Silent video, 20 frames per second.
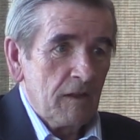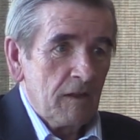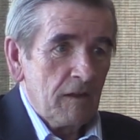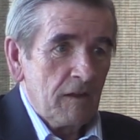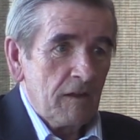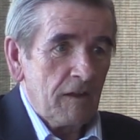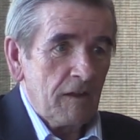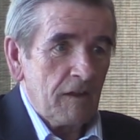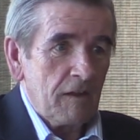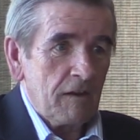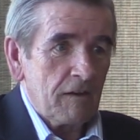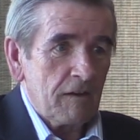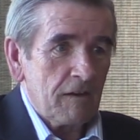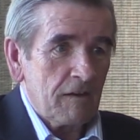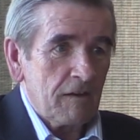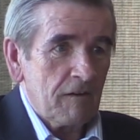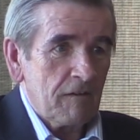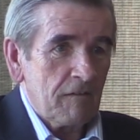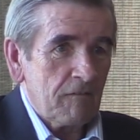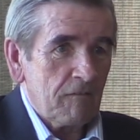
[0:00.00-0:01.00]
And
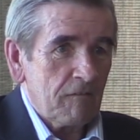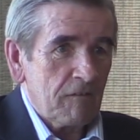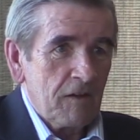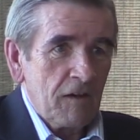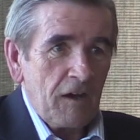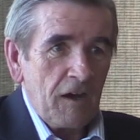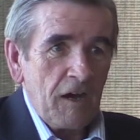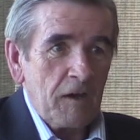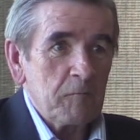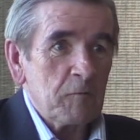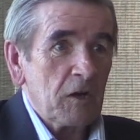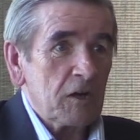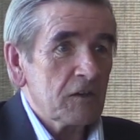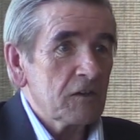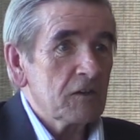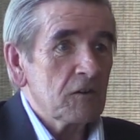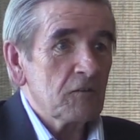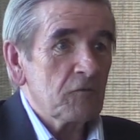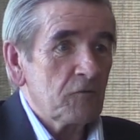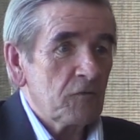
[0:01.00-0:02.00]
I'm not
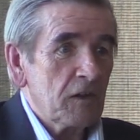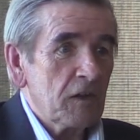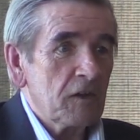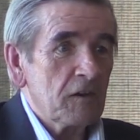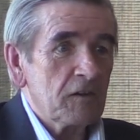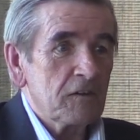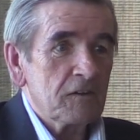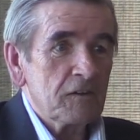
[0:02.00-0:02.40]
going to defend